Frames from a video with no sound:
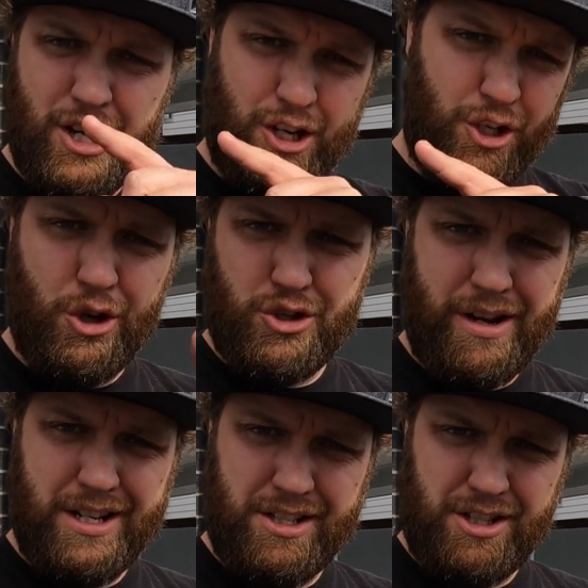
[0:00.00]
no
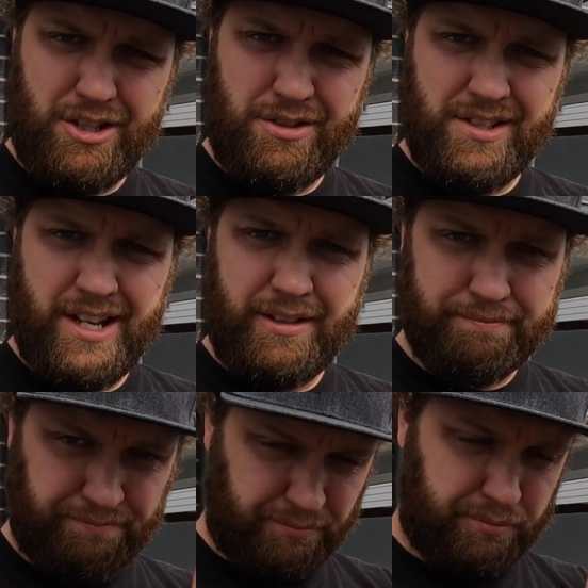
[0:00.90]
drainage issues then.
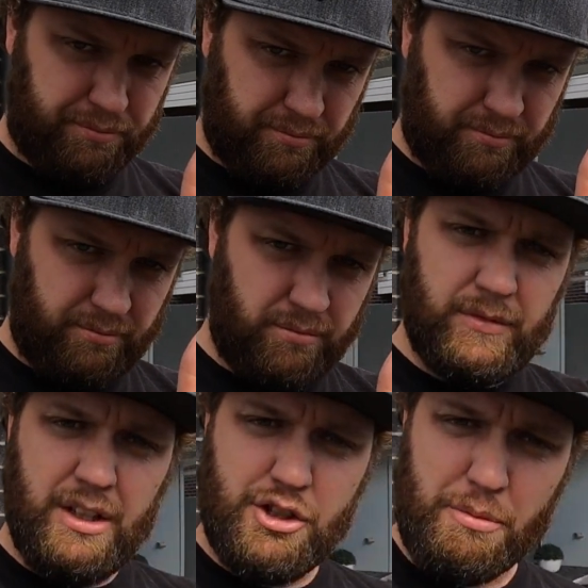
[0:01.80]

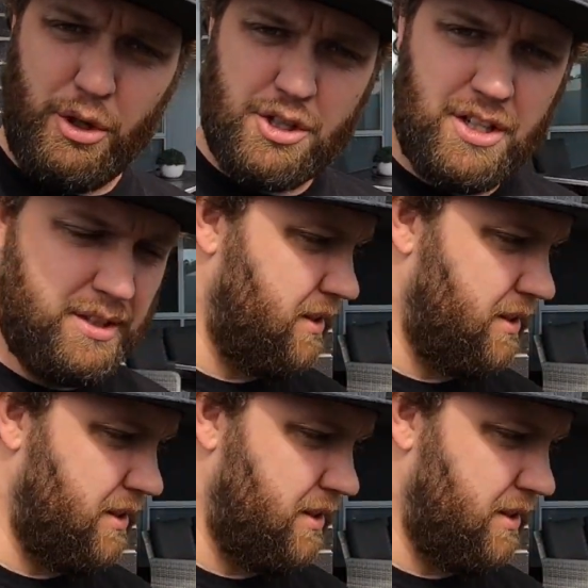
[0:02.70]
Top notch.